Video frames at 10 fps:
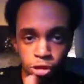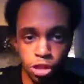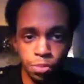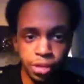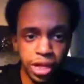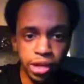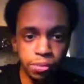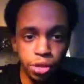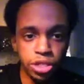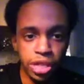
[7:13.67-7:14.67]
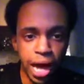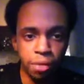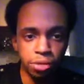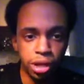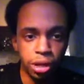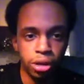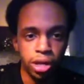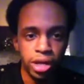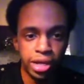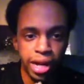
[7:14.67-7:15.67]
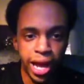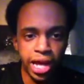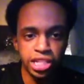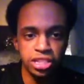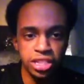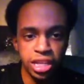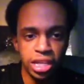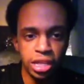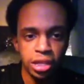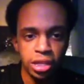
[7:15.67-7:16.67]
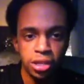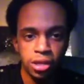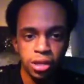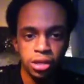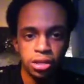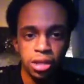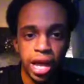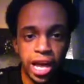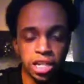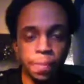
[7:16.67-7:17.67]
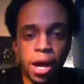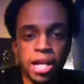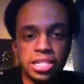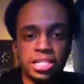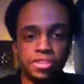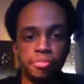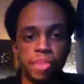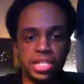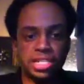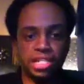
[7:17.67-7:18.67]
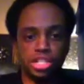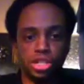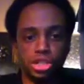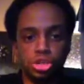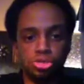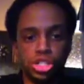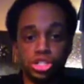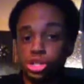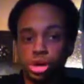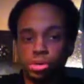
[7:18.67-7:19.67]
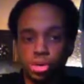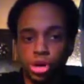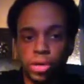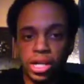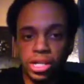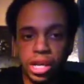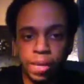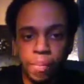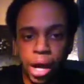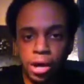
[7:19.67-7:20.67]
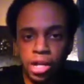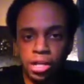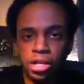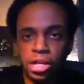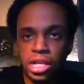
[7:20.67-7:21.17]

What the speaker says: There's plenty of music out there that actually has a positive message. You just don't know anything about it.